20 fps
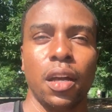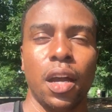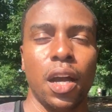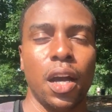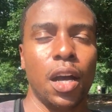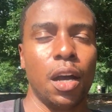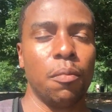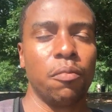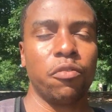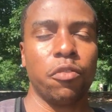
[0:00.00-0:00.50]

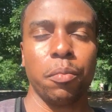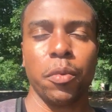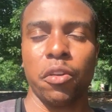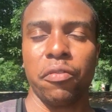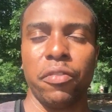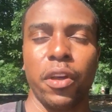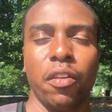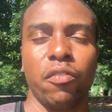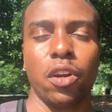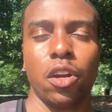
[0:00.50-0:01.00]
um, from
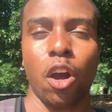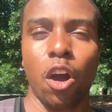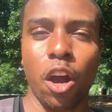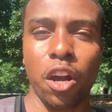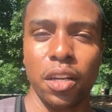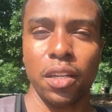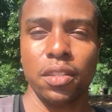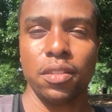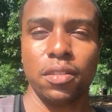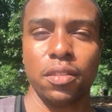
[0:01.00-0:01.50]
your favorite
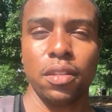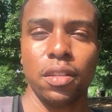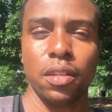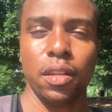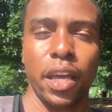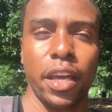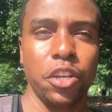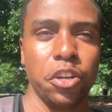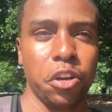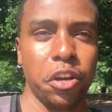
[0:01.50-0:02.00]
artist
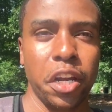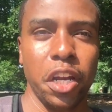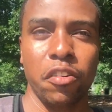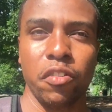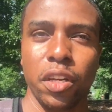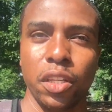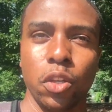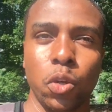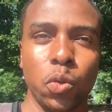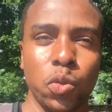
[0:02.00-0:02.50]
and you're
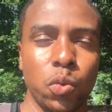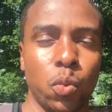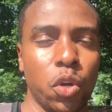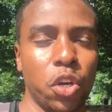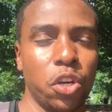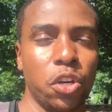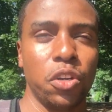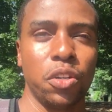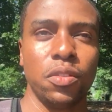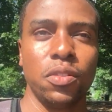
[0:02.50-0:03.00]
hearing those
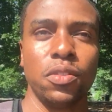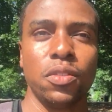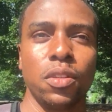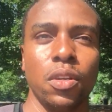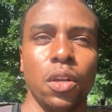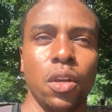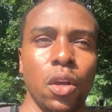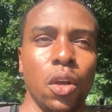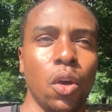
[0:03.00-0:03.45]
words